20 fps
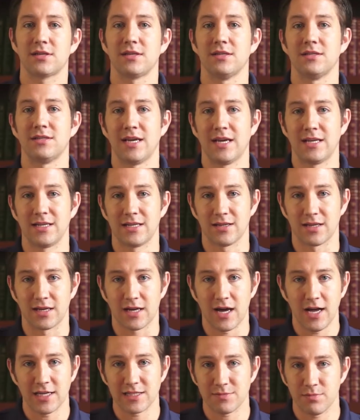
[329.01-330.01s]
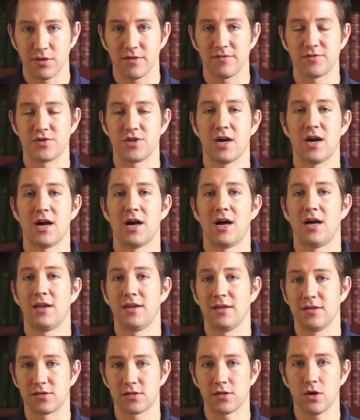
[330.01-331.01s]
contained in the Gospel of John,
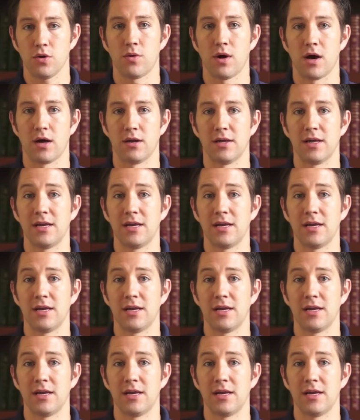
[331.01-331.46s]
and so on.